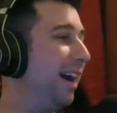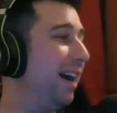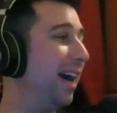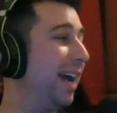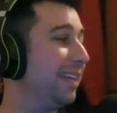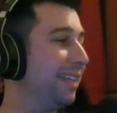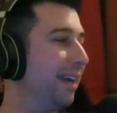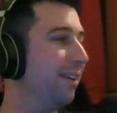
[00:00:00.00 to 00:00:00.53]

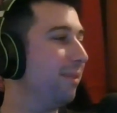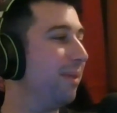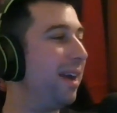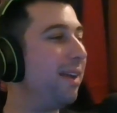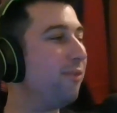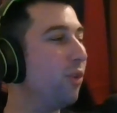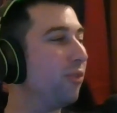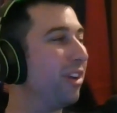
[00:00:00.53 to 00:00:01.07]
I count them.
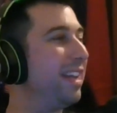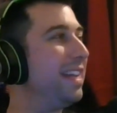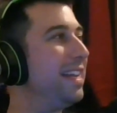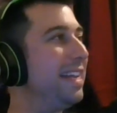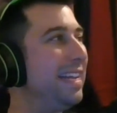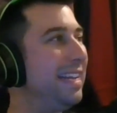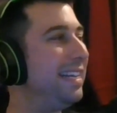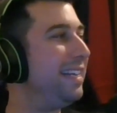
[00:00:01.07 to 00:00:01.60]
I have over
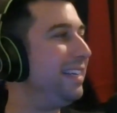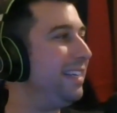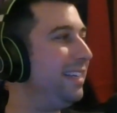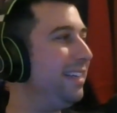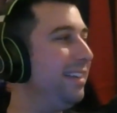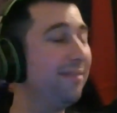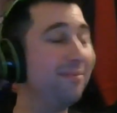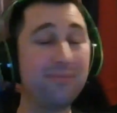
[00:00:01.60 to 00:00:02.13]
80